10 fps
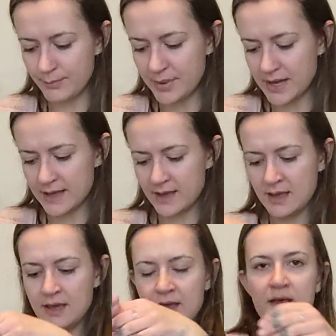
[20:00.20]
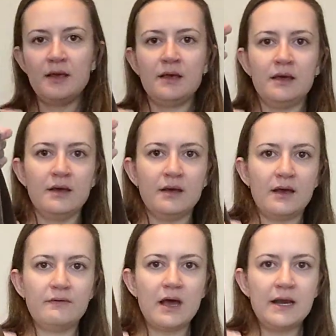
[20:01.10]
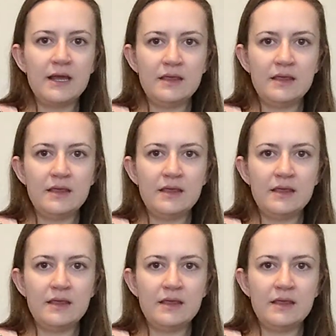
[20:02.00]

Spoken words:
but I've got it